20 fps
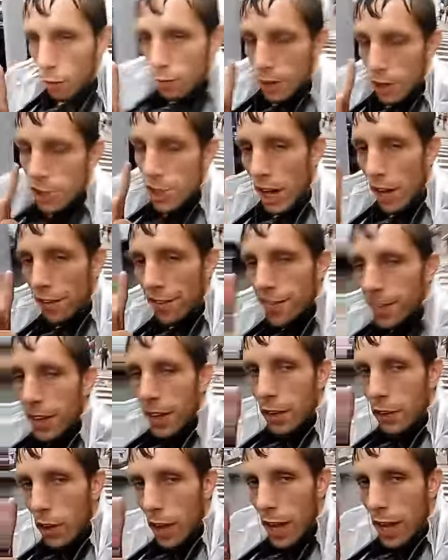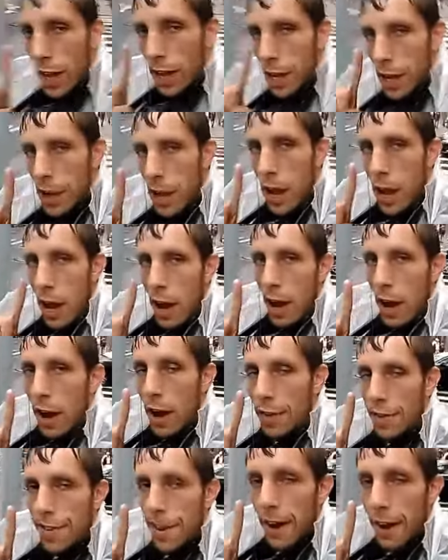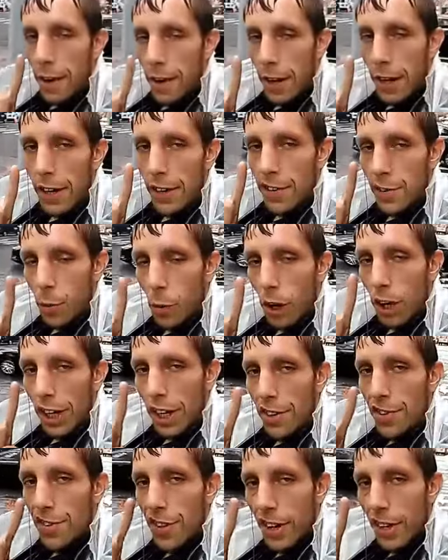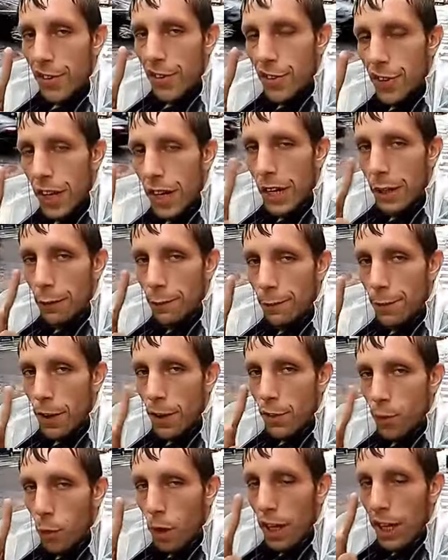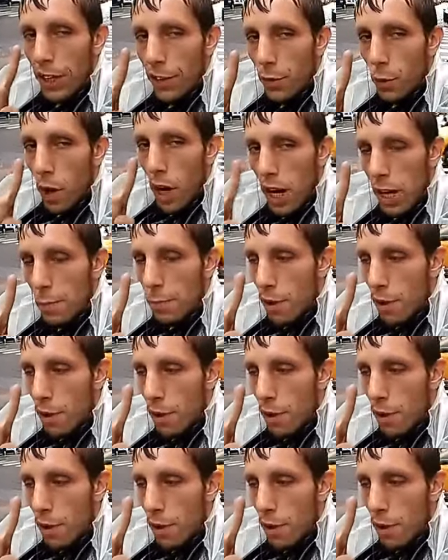over Chelsea Clinton at Terry 2016 for 2020